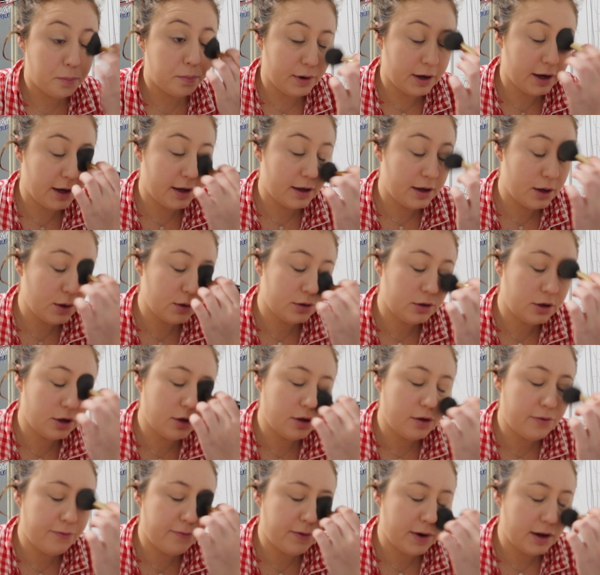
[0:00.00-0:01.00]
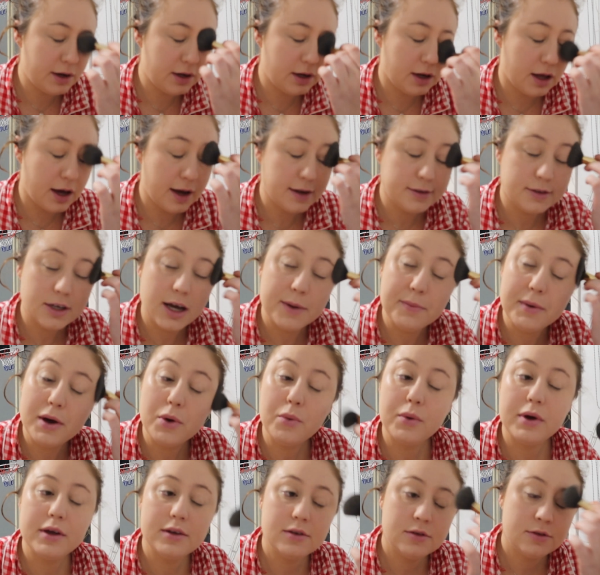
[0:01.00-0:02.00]
But it was a lot of fun last time I
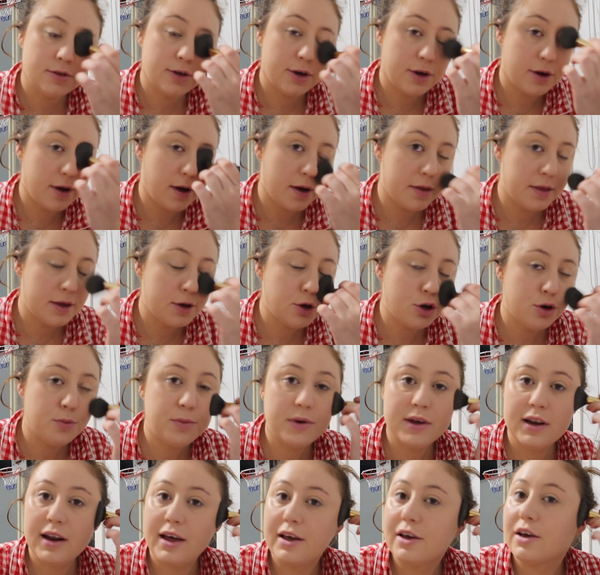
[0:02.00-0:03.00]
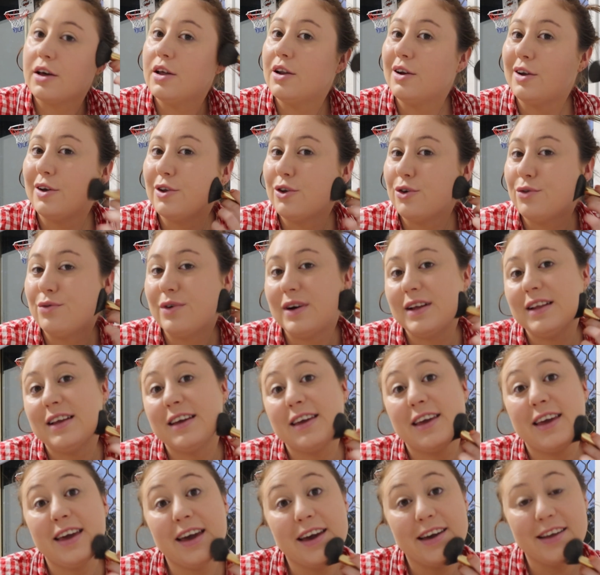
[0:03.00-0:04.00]
went, so I think it'll be like a lot of fun
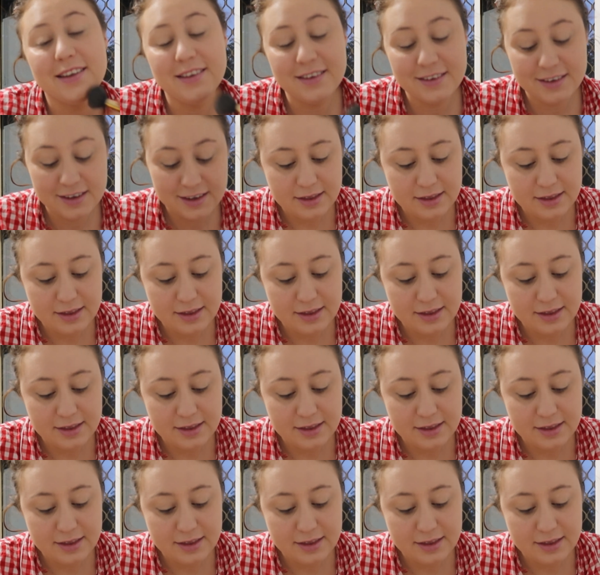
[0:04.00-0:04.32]
again.